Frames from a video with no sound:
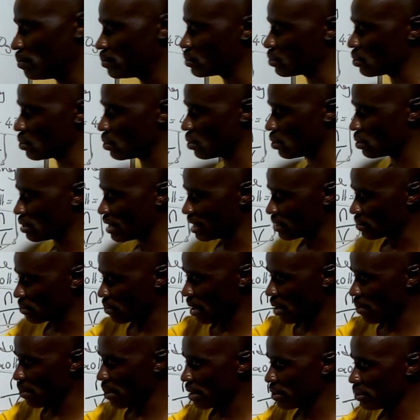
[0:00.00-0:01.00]
So that's why
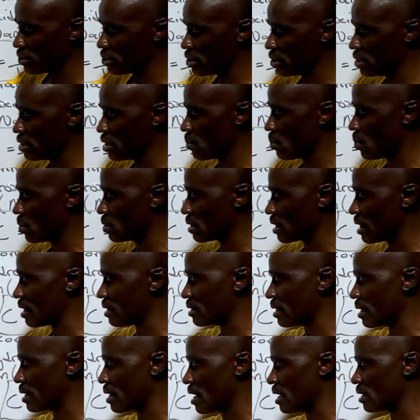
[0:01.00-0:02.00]
we're using the
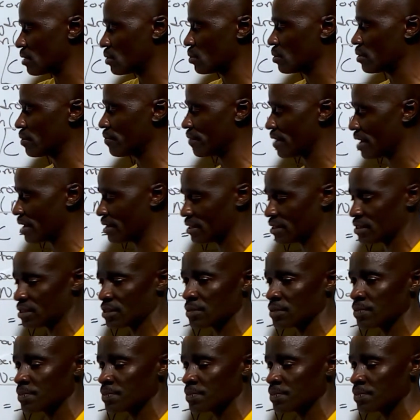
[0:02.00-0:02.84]
1000 here to divide it.